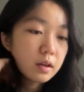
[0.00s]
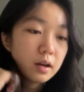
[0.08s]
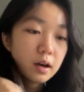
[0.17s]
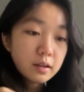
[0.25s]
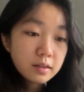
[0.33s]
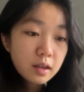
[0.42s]

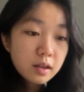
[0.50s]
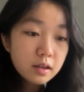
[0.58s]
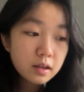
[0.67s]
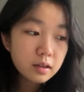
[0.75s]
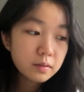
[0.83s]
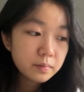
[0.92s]
I
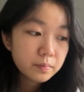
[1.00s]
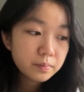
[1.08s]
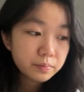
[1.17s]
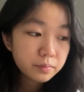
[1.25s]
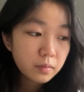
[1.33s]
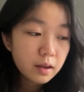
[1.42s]
think
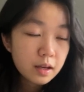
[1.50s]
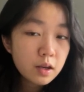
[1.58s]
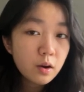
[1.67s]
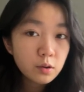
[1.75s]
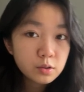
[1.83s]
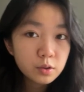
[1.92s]
he
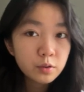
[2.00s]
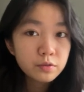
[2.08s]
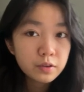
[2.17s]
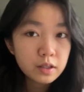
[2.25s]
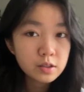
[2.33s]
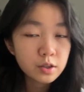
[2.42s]
also
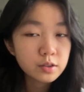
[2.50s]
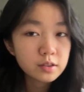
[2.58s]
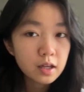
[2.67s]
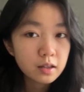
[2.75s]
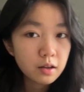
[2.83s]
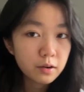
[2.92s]
features
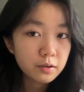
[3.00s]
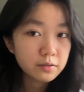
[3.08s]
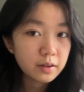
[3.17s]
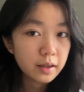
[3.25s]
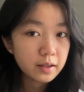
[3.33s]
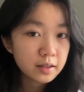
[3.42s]
a lot of
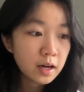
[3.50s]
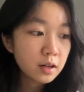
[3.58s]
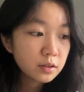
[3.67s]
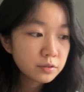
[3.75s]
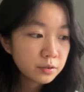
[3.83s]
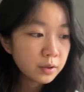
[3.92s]
like
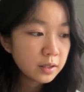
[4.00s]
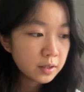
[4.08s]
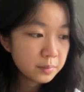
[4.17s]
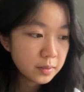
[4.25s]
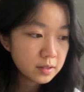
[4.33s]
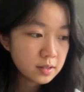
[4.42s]
colorful
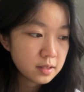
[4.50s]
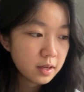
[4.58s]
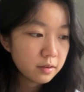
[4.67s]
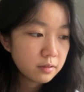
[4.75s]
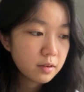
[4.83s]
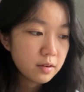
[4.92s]
elements, like